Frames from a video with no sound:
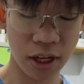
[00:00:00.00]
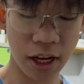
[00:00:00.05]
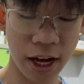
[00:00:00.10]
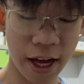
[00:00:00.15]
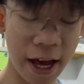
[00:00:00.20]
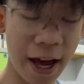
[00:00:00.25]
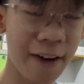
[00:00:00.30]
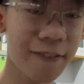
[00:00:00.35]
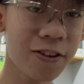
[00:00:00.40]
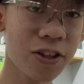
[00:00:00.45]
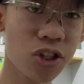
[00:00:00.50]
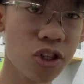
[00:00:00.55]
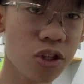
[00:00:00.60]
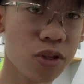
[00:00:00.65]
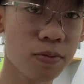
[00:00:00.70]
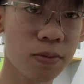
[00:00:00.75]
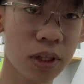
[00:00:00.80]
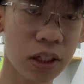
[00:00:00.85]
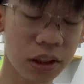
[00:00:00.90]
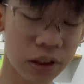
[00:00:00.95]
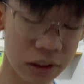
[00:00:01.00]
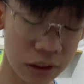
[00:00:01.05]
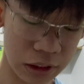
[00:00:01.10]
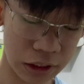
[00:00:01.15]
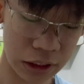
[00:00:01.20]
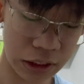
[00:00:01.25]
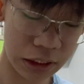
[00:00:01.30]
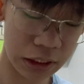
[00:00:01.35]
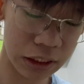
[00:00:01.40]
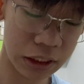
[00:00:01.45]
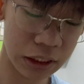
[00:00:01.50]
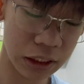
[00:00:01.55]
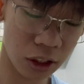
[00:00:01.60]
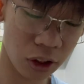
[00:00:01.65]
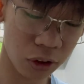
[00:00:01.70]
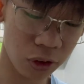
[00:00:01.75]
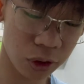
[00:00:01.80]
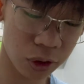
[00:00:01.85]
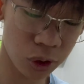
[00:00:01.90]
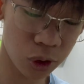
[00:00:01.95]
I haven't smelled the
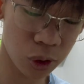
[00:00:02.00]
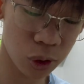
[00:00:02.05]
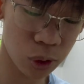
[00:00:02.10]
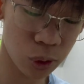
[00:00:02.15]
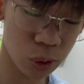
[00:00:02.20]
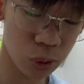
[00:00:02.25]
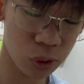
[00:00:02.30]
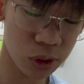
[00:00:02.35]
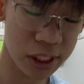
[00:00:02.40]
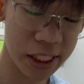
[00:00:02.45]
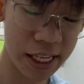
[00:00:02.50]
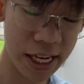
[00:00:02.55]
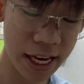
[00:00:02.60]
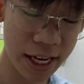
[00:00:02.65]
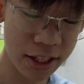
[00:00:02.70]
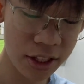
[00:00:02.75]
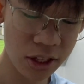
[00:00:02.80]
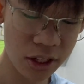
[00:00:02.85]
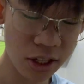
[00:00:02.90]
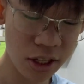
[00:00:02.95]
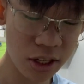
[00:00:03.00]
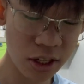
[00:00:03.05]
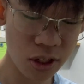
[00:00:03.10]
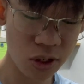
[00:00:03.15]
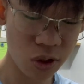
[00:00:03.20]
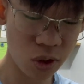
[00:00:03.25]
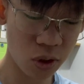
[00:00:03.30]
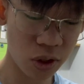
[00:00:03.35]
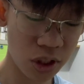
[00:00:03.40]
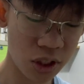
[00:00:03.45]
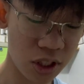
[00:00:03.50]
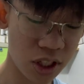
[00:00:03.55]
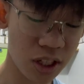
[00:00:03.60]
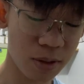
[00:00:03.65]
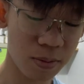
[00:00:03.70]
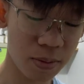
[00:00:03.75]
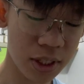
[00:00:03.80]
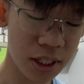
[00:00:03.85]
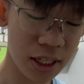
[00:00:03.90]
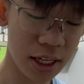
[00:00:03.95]
other 2 yet, so it's
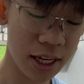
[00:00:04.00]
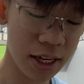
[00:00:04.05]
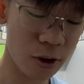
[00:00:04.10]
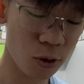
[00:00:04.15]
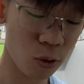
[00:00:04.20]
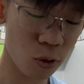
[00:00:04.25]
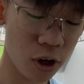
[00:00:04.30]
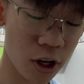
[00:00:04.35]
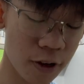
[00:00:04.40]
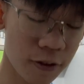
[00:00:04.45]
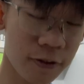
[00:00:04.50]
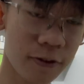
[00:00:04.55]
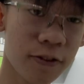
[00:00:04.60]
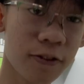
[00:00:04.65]
gonna be a rough